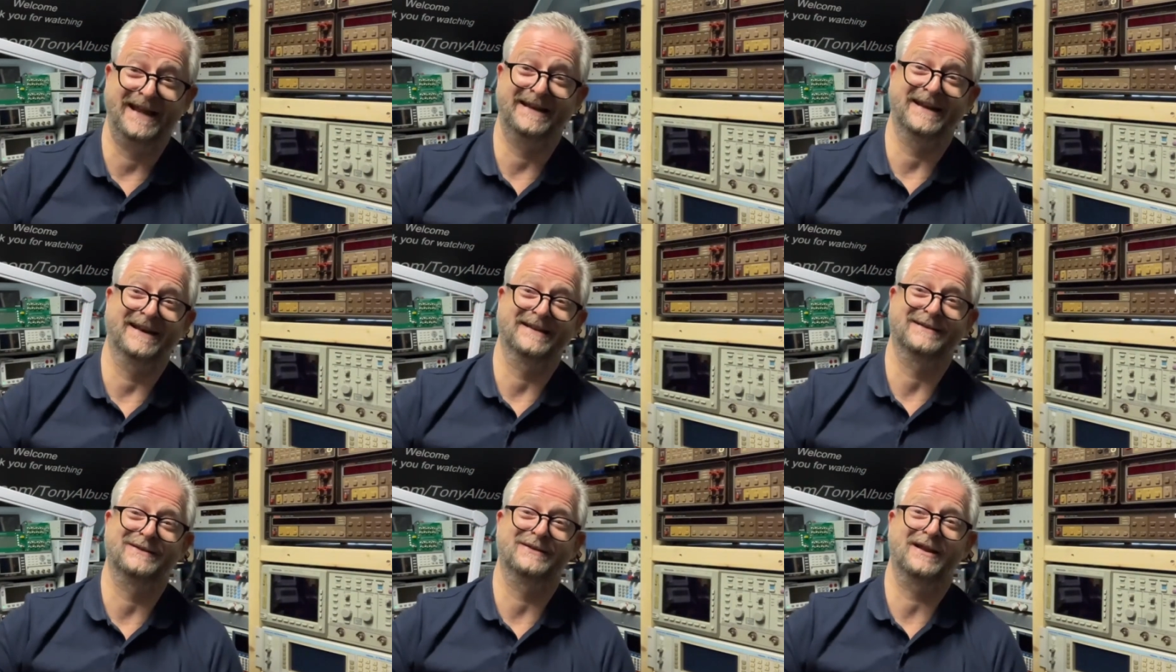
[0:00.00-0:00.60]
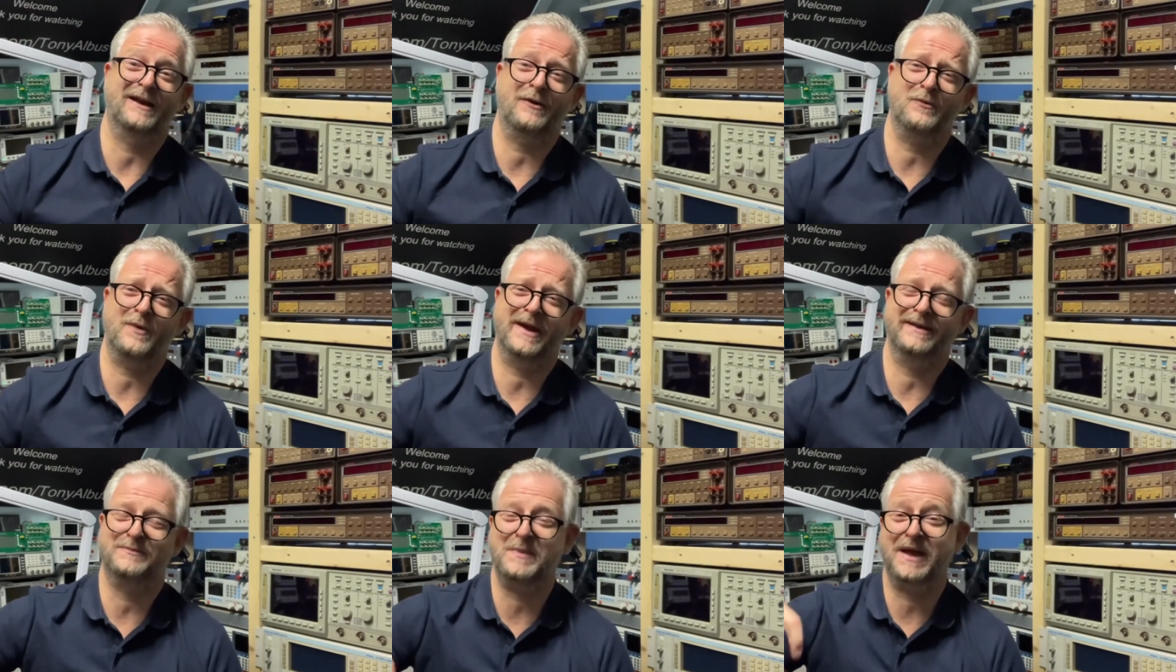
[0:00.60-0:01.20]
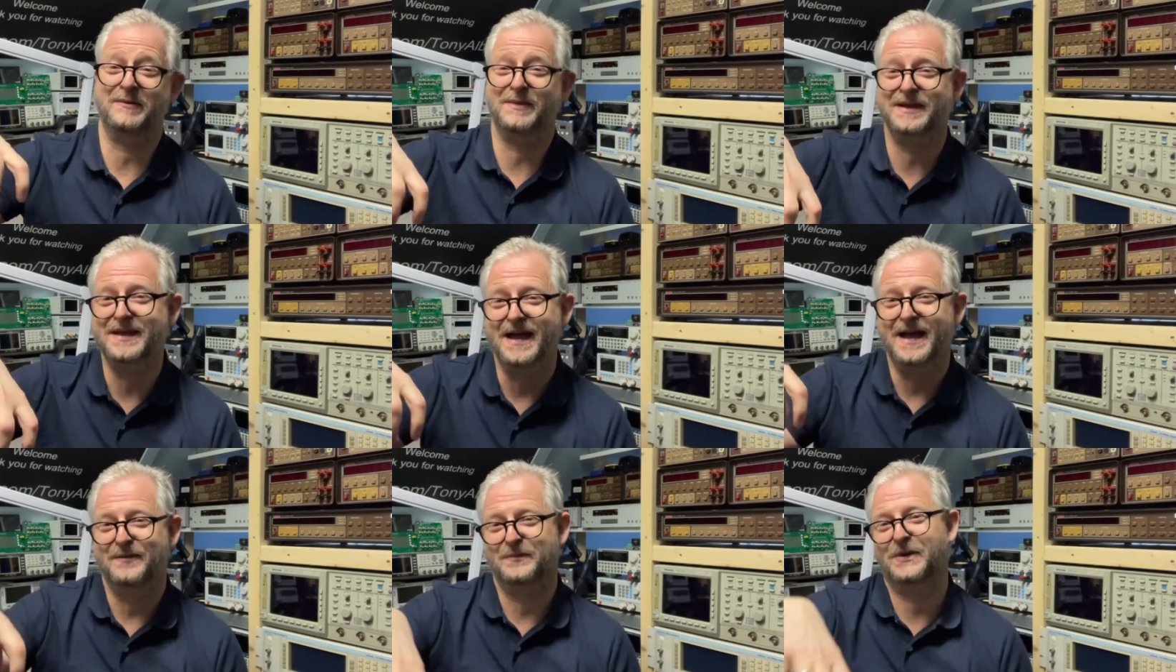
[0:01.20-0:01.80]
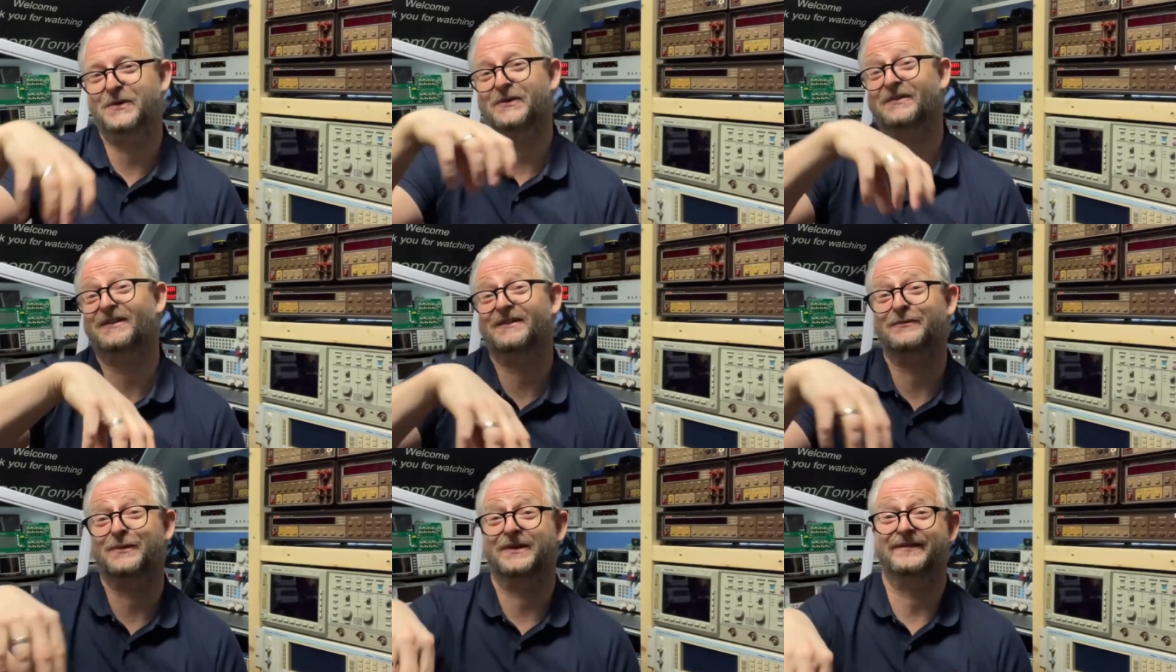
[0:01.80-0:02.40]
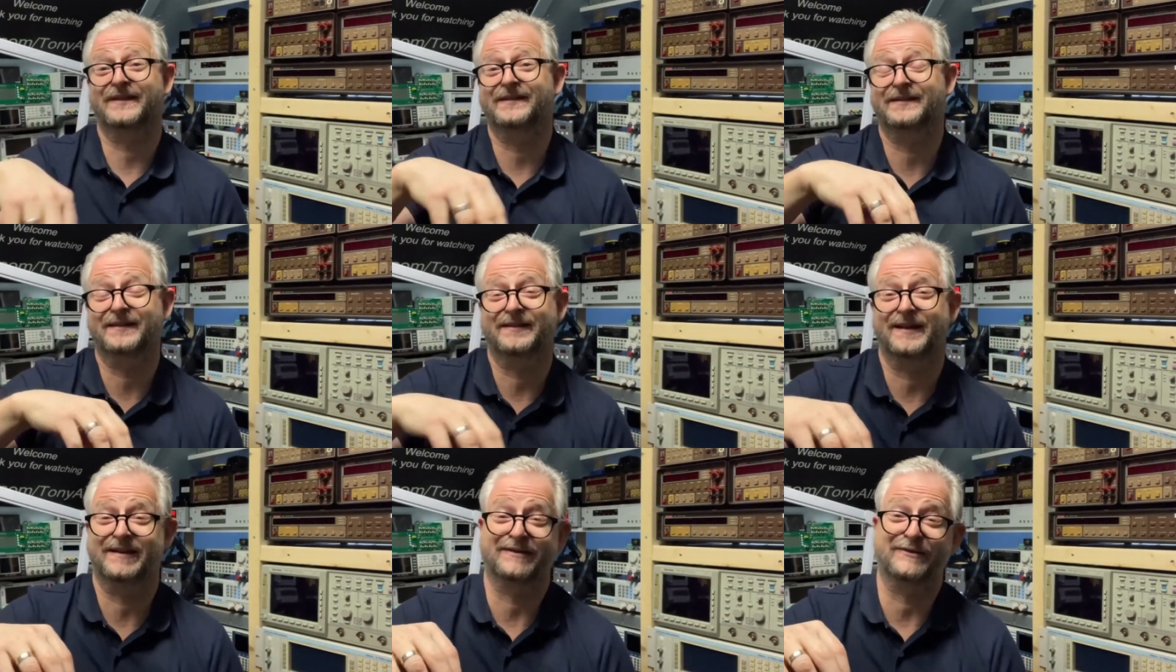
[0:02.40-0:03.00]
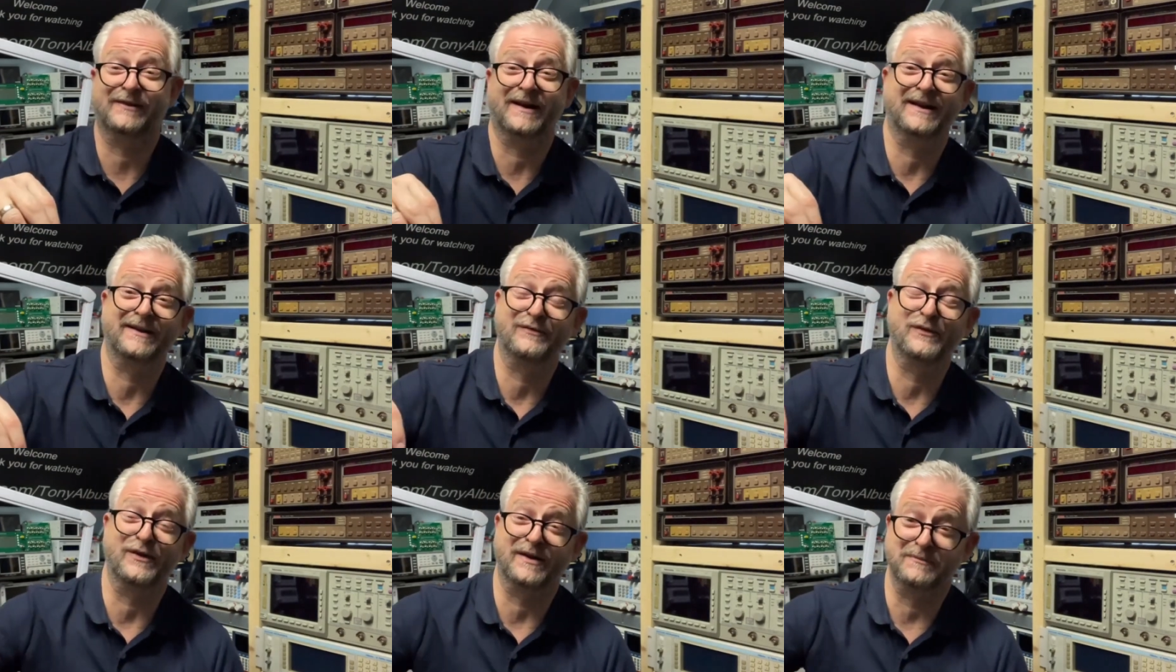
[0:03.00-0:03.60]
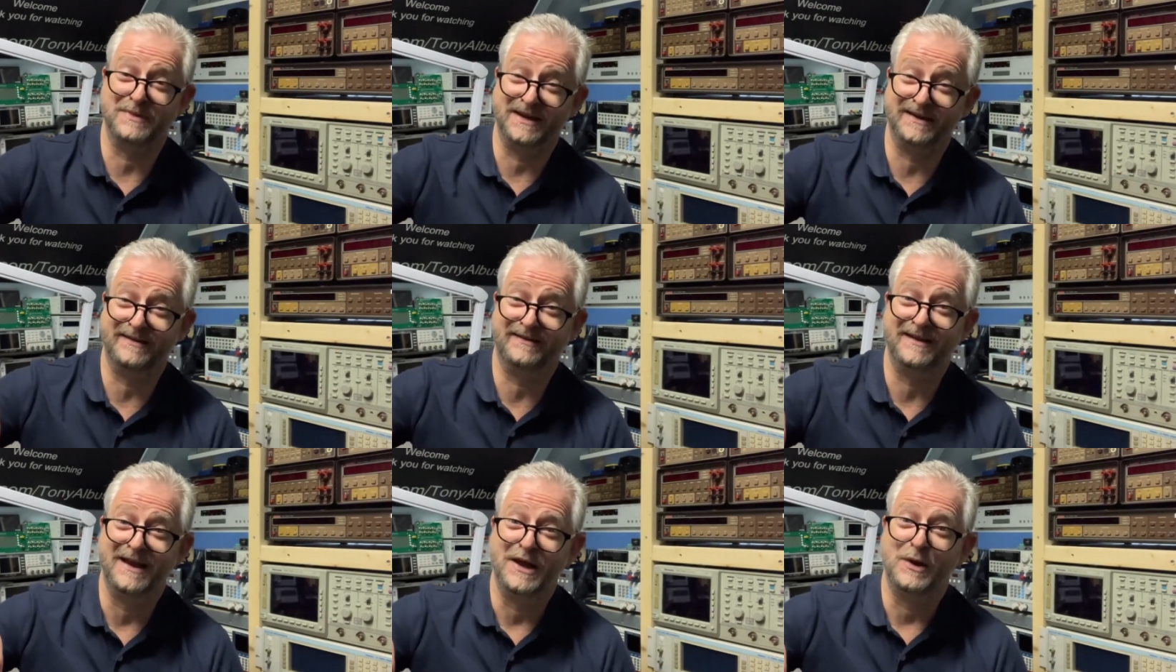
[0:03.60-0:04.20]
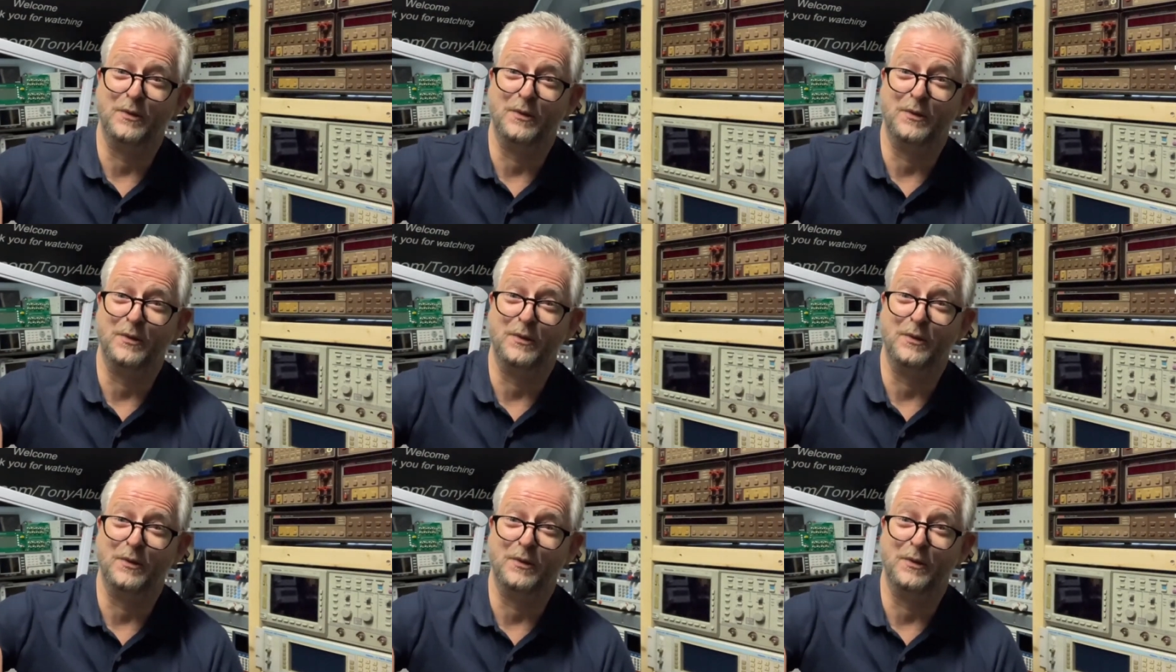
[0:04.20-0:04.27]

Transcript: And then I said, oh wait, maybe because it was sitting there already for a minute,